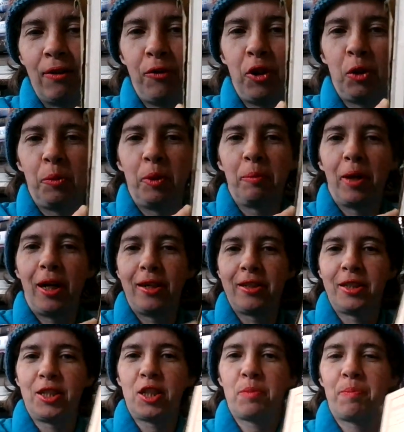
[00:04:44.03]
Human
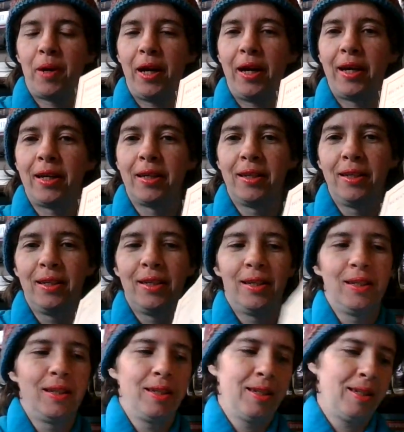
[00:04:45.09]
Bondage by
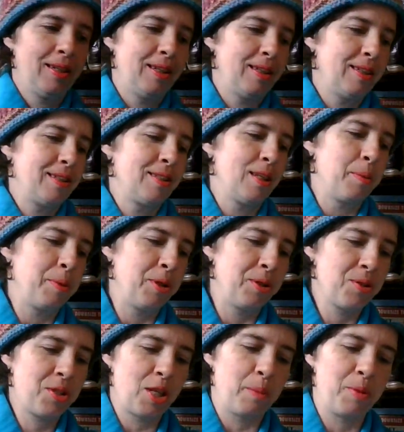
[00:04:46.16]
W.
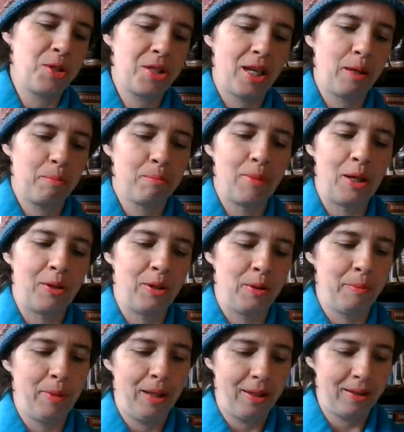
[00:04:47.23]
Somerset Maugham.